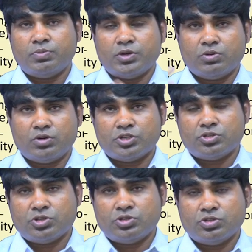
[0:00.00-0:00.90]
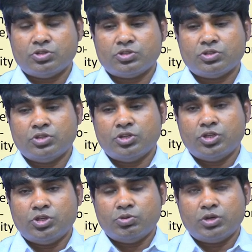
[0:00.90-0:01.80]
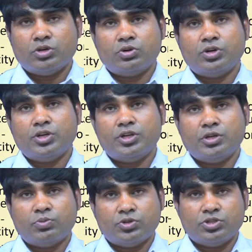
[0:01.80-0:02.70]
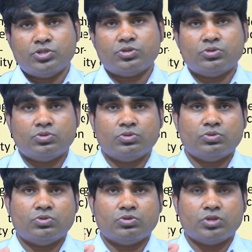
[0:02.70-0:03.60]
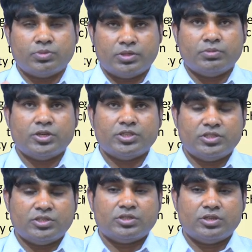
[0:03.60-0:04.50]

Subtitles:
the particular structures, you are not in a position to optimize